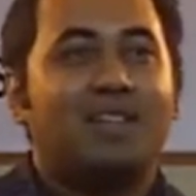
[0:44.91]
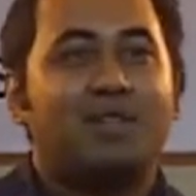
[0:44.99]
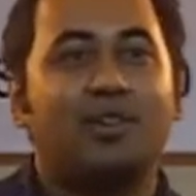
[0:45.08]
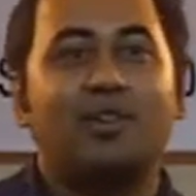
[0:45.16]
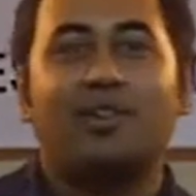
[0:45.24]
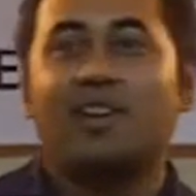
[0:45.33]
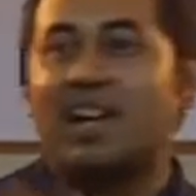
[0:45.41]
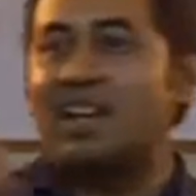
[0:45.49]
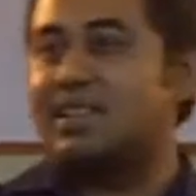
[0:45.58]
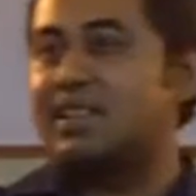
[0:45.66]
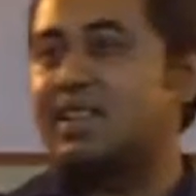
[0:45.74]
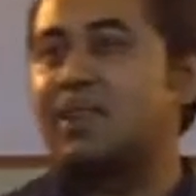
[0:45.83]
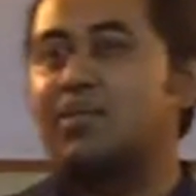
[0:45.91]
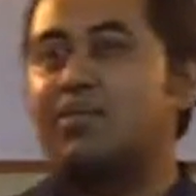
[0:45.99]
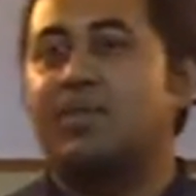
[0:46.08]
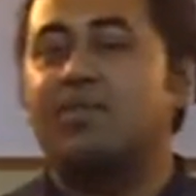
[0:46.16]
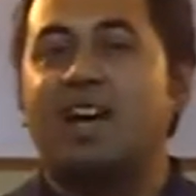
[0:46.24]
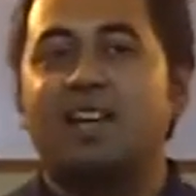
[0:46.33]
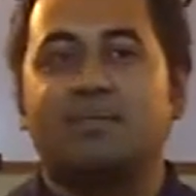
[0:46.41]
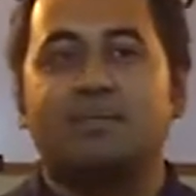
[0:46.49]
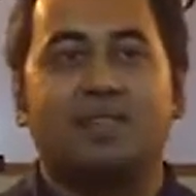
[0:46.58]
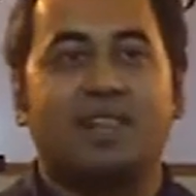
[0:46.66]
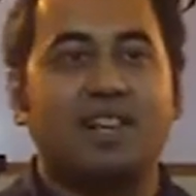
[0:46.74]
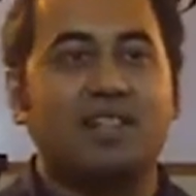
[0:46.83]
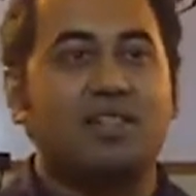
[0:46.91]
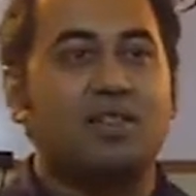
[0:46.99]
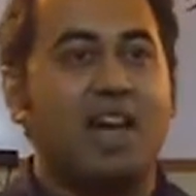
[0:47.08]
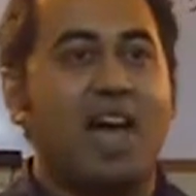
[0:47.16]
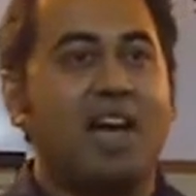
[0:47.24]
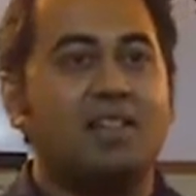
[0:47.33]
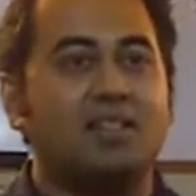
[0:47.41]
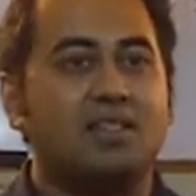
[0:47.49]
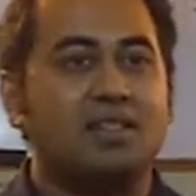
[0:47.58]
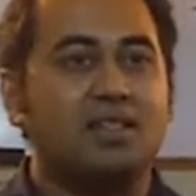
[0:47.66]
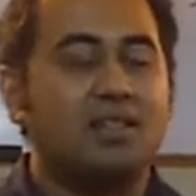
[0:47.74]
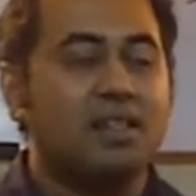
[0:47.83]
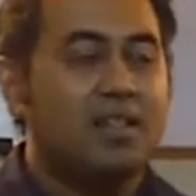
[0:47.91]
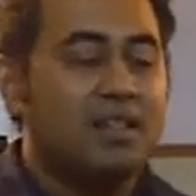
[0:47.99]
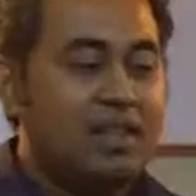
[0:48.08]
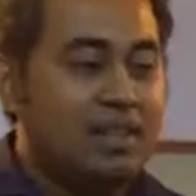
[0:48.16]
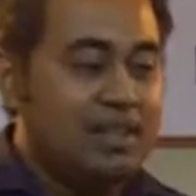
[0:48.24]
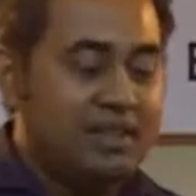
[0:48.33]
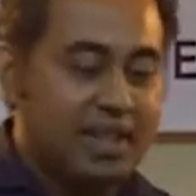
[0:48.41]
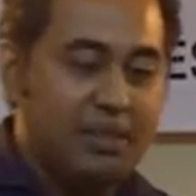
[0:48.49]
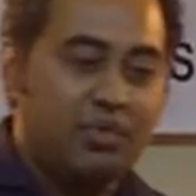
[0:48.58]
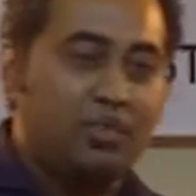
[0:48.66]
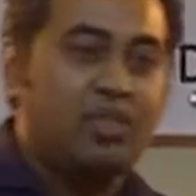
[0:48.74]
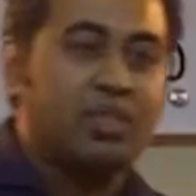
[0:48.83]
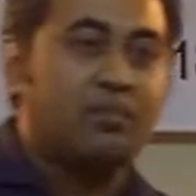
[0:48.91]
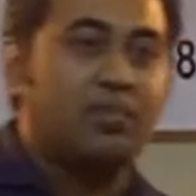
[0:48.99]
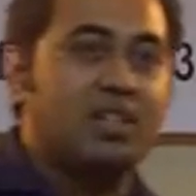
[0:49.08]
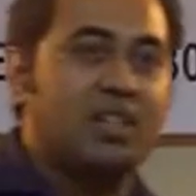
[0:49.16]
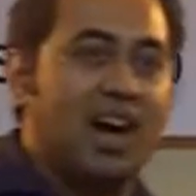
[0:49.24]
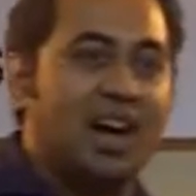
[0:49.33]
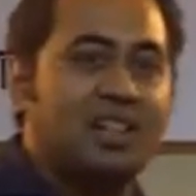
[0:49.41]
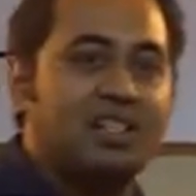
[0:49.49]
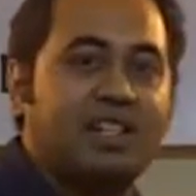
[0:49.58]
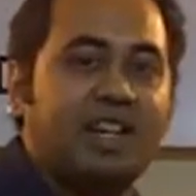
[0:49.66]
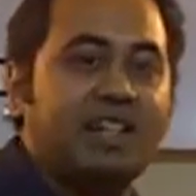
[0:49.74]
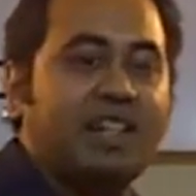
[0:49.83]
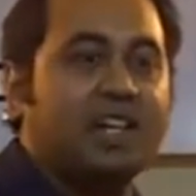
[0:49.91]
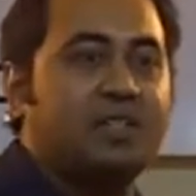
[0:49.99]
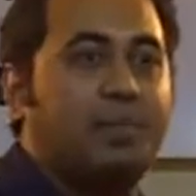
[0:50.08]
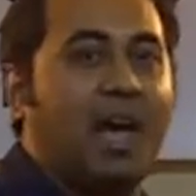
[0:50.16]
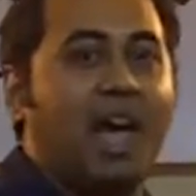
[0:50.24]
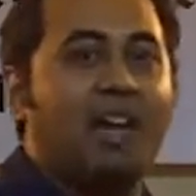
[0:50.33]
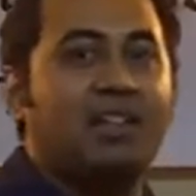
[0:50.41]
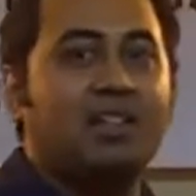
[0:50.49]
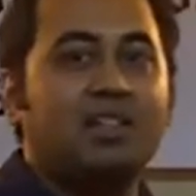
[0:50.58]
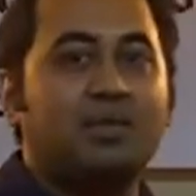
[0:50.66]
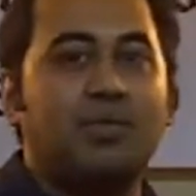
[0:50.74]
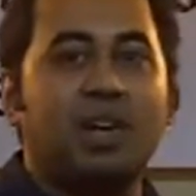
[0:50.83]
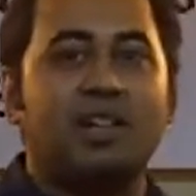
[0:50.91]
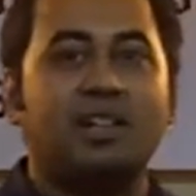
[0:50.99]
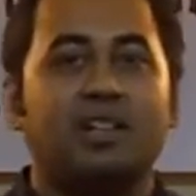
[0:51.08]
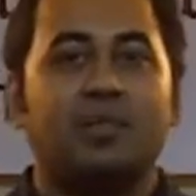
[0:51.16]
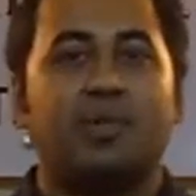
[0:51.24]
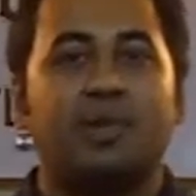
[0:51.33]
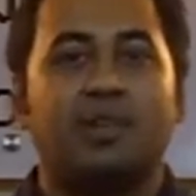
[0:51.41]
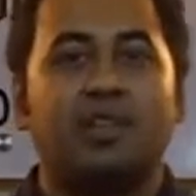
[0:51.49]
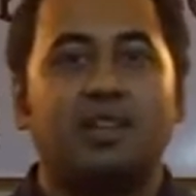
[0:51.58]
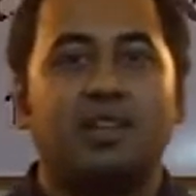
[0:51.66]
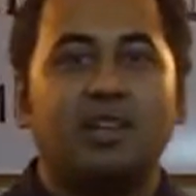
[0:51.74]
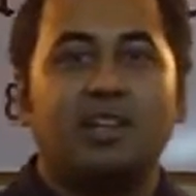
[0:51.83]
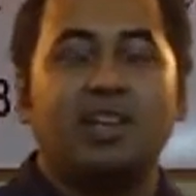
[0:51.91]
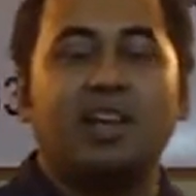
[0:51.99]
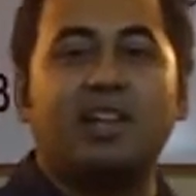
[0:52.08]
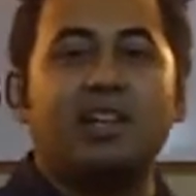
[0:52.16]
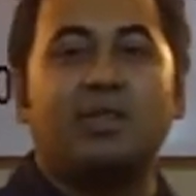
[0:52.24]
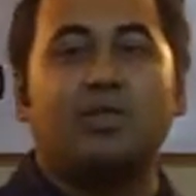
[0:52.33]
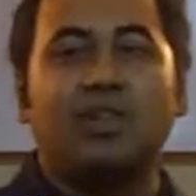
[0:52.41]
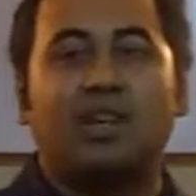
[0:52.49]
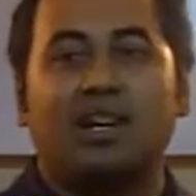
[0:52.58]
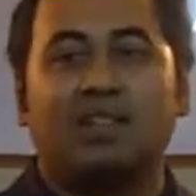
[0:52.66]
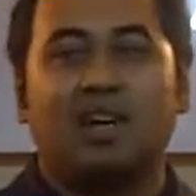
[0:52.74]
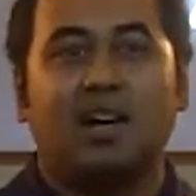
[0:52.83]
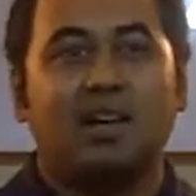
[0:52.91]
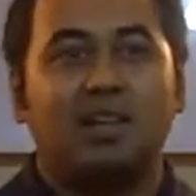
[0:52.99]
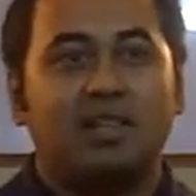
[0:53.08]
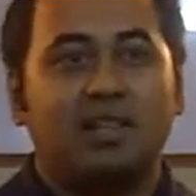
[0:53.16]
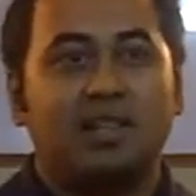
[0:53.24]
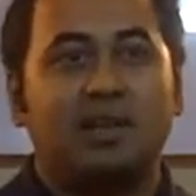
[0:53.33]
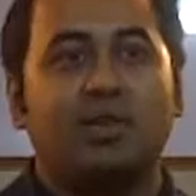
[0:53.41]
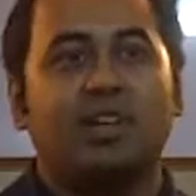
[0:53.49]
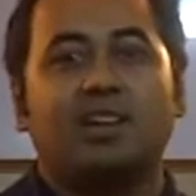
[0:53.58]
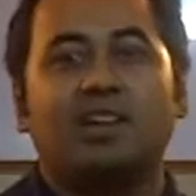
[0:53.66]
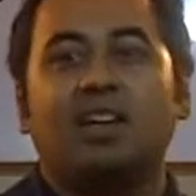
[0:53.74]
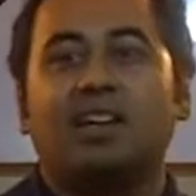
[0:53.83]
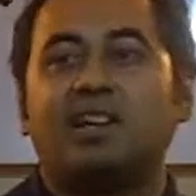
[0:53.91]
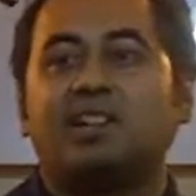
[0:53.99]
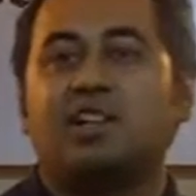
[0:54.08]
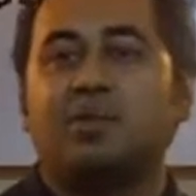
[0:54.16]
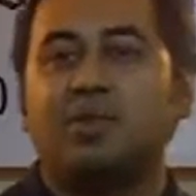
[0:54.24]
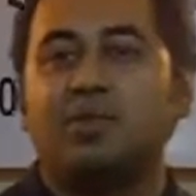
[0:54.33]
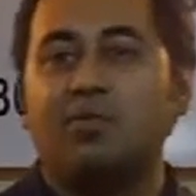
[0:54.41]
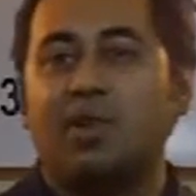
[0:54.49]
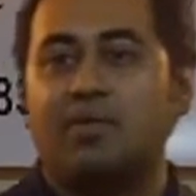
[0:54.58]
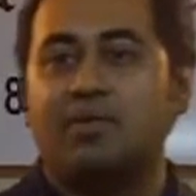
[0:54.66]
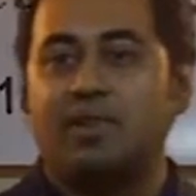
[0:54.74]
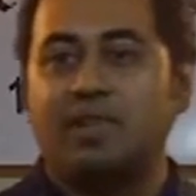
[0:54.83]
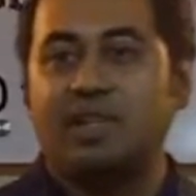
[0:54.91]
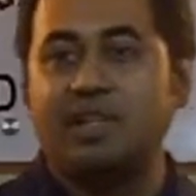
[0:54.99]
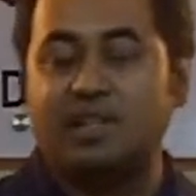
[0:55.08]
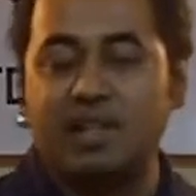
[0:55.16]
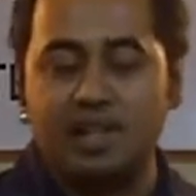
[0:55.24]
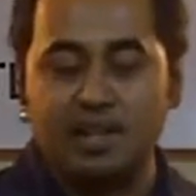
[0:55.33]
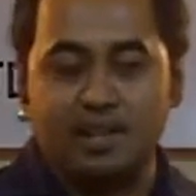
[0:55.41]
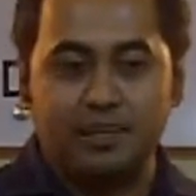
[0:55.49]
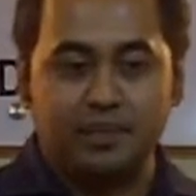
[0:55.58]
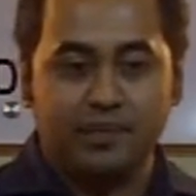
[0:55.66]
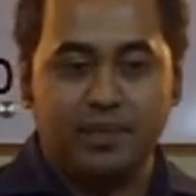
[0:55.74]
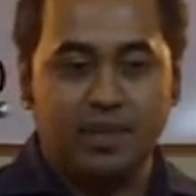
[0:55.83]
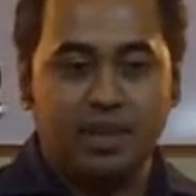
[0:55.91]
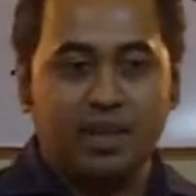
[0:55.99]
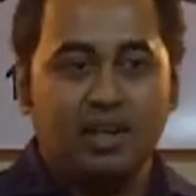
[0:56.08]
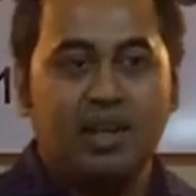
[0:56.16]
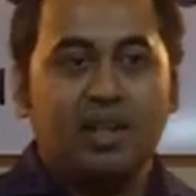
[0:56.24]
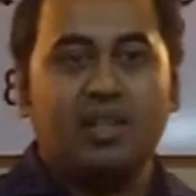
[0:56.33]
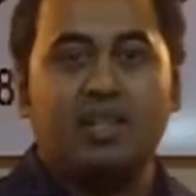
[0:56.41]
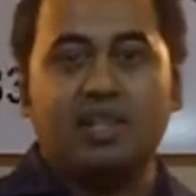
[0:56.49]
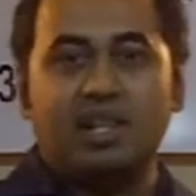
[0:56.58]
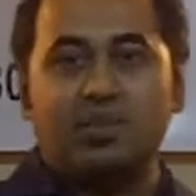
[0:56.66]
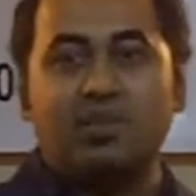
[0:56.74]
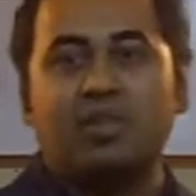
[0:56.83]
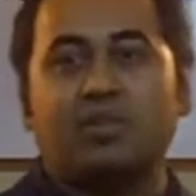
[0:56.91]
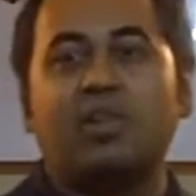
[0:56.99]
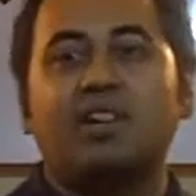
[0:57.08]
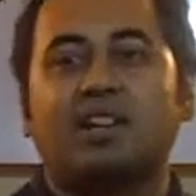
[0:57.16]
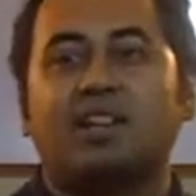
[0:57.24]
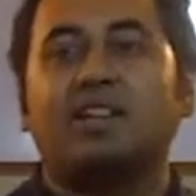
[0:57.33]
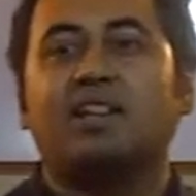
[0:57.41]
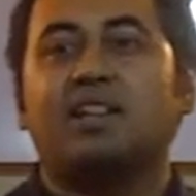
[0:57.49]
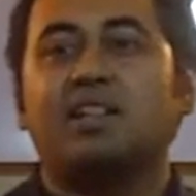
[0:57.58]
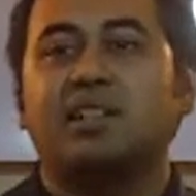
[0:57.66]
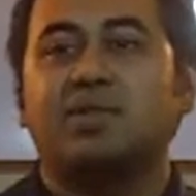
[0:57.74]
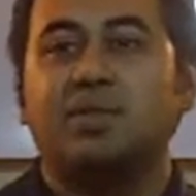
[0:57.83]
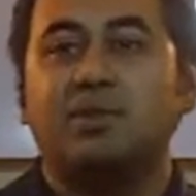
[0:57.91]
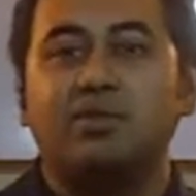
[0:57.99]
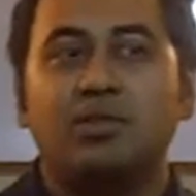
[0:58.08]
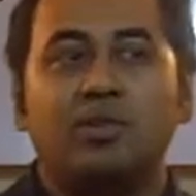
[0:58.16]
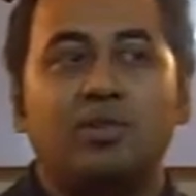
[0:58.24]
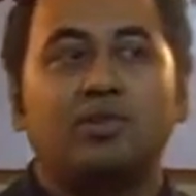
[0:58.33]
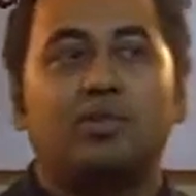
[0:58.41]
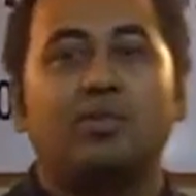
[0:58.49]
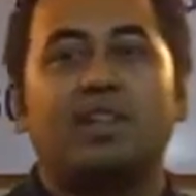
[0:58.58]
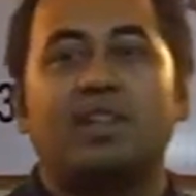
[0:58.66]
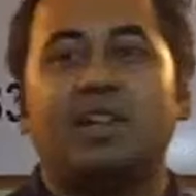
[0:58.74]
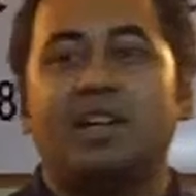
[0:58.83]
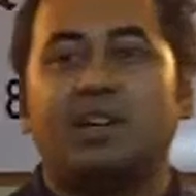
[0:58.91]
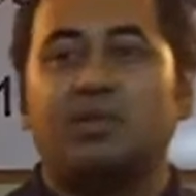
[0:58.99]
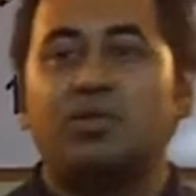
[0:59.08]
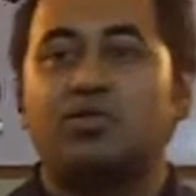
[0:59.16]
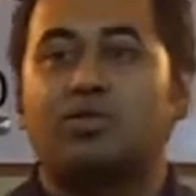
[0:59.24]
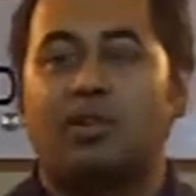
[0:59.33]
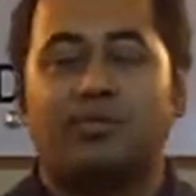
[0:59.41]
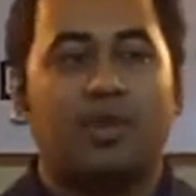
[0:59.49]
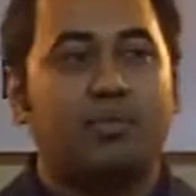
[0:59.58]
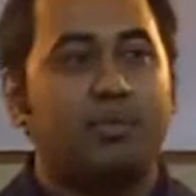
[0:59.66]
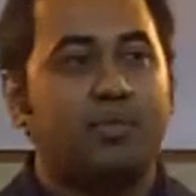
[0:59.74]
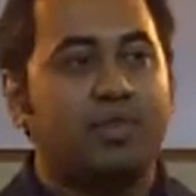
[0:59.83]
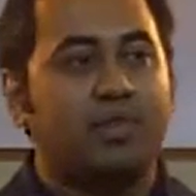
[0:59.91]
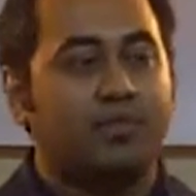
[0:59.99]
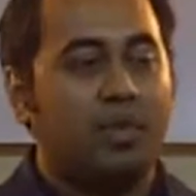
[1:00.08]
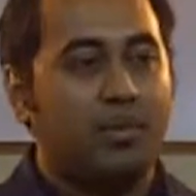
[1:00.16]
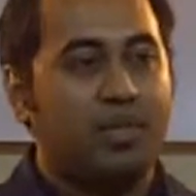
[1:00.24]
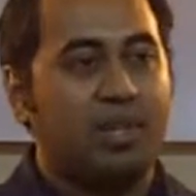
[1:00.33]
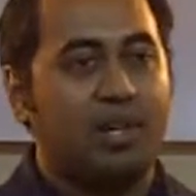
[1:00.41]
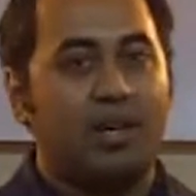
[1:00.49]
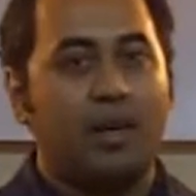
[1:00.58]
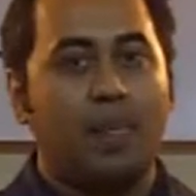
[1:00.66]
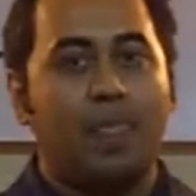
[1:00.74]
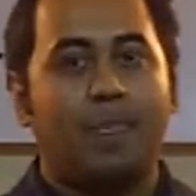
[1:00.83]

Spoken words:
Don't worry, I see some of you have raised your hands. The same question was asked 10 years back to an interviewee here in Kolkata during an interview of TCS. TCS was conducting the interview to recruit software professionals.